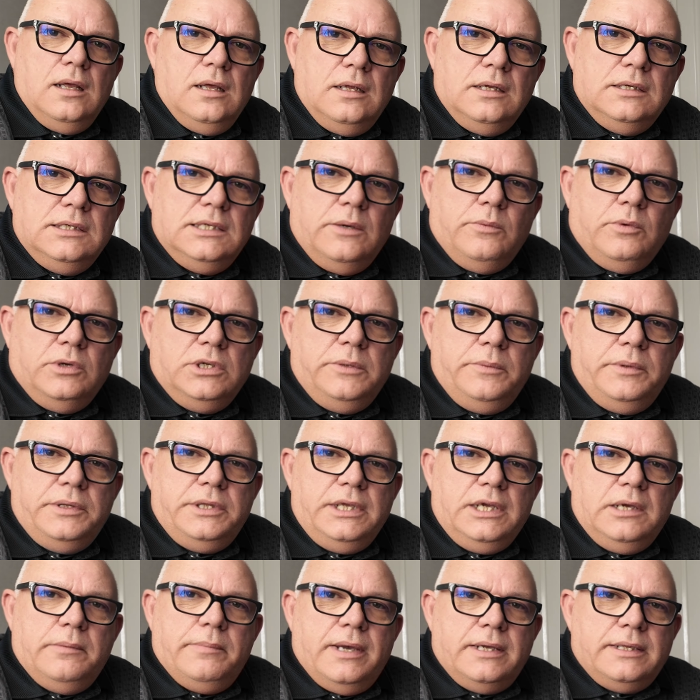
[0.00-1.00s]
So what do we
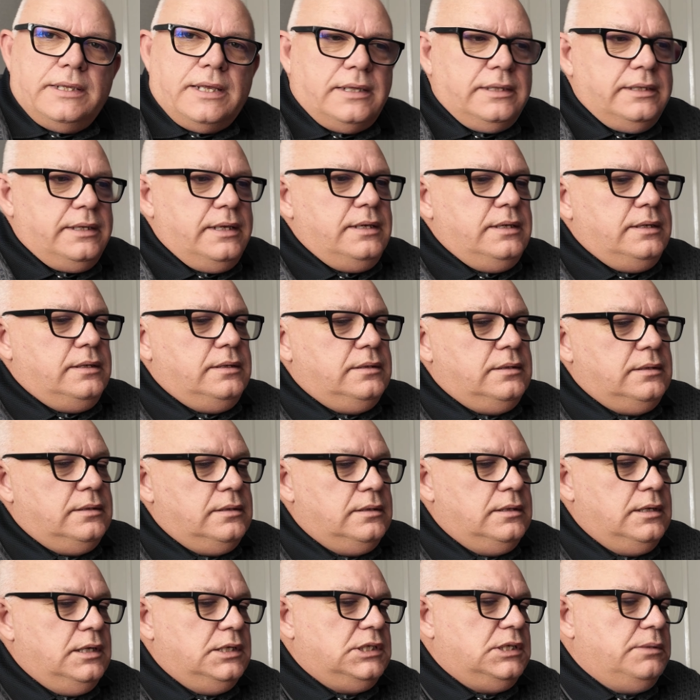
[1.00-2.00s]
think about that then?
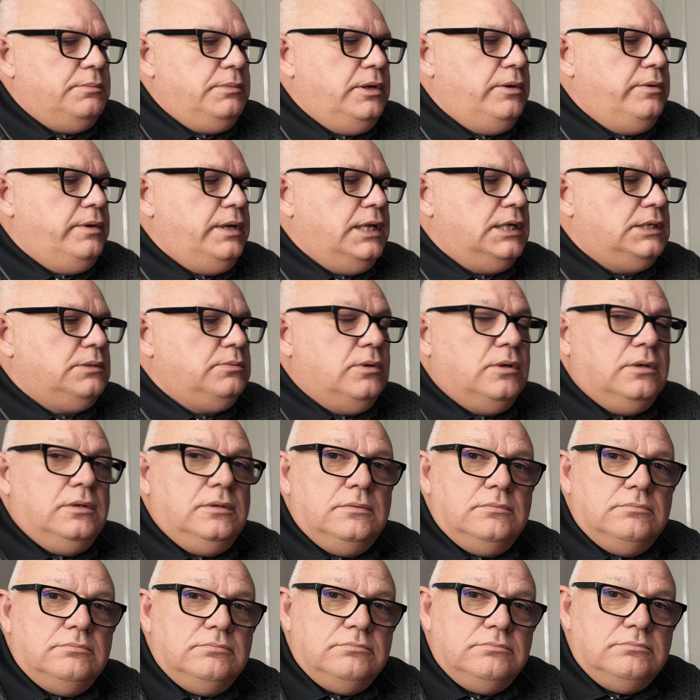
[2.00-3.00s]
The Sermoon S1.
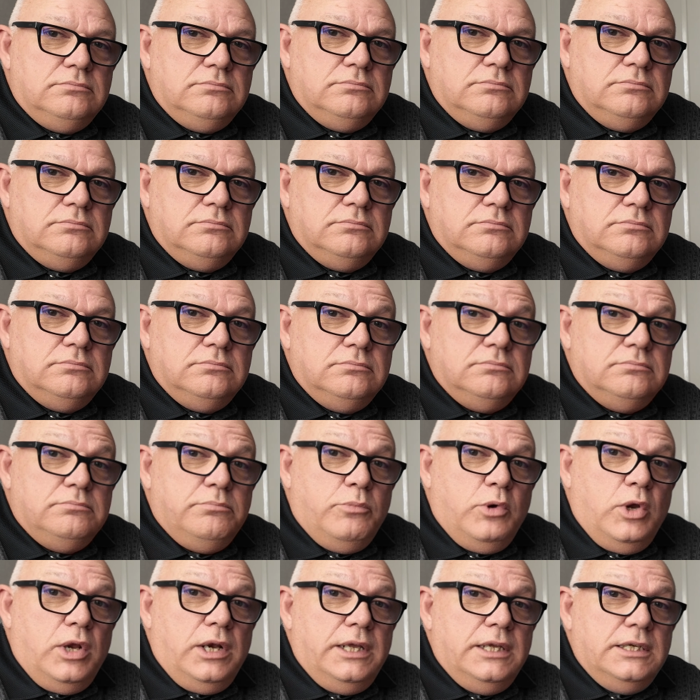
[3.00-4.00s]

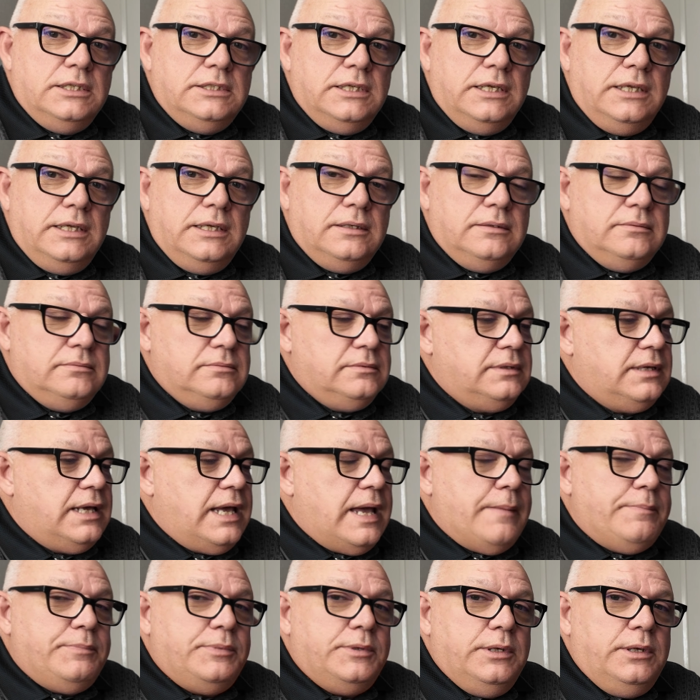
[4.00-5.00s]
Brilliant, isn't it?
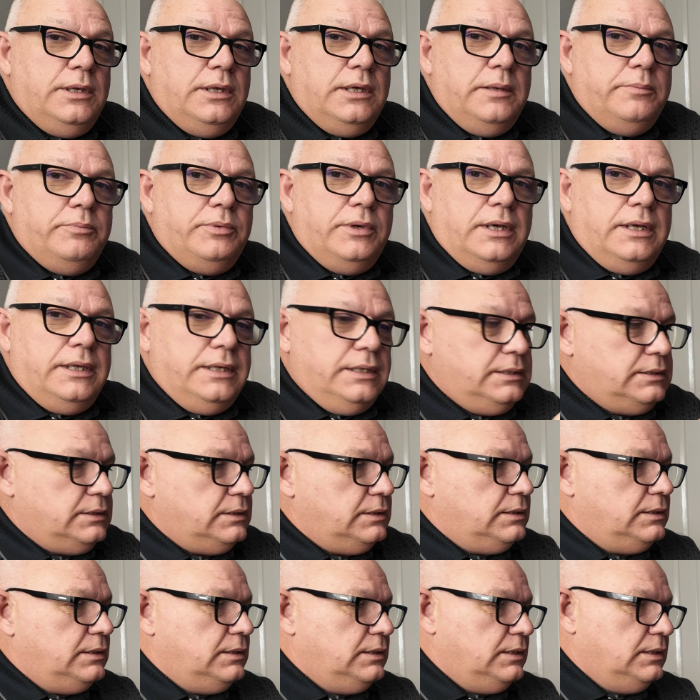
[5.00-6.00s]
Absolutely brilliant.
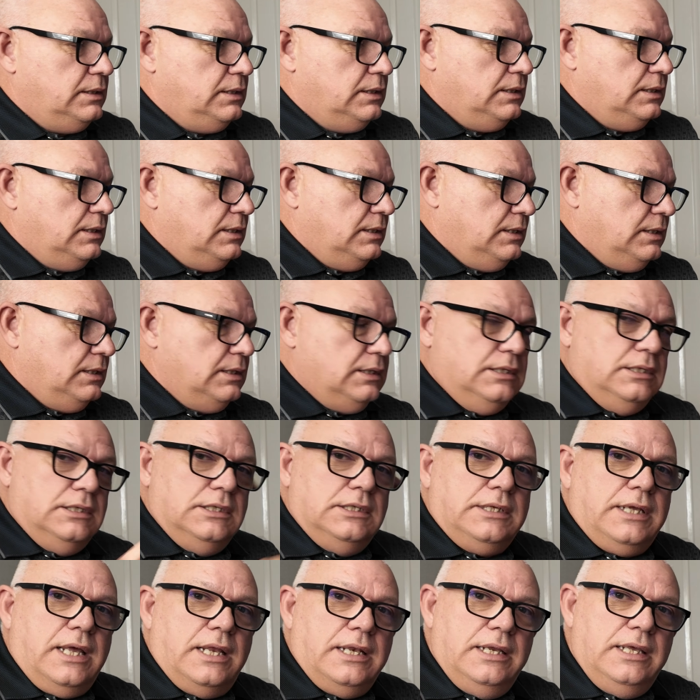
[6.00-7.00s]

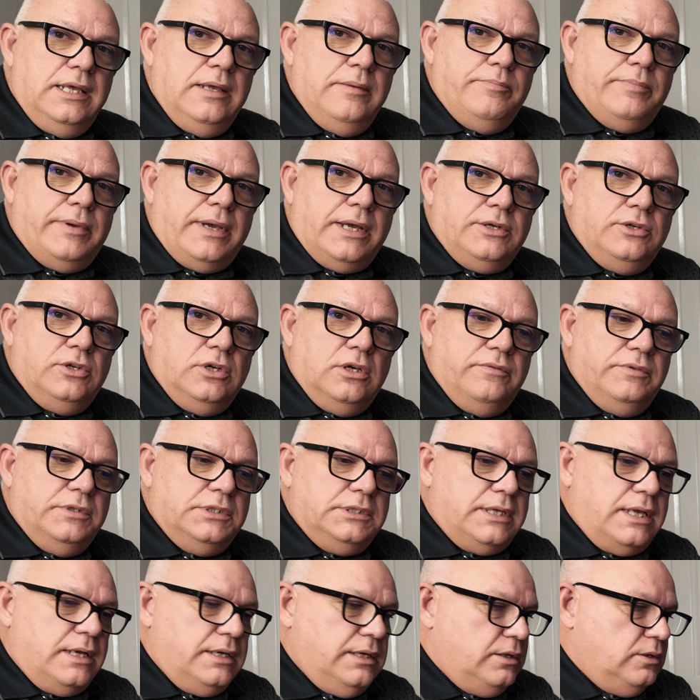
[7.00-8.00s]
Scan the impact driver
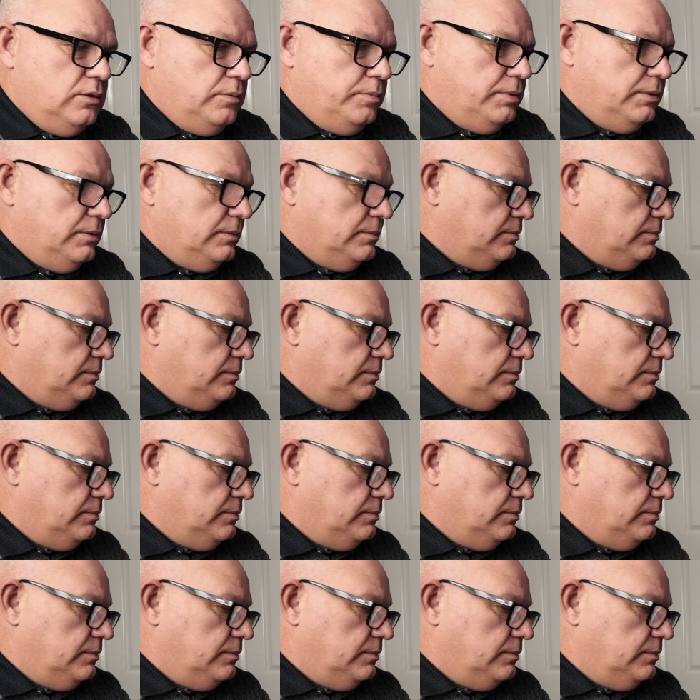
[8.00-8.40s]
standing up.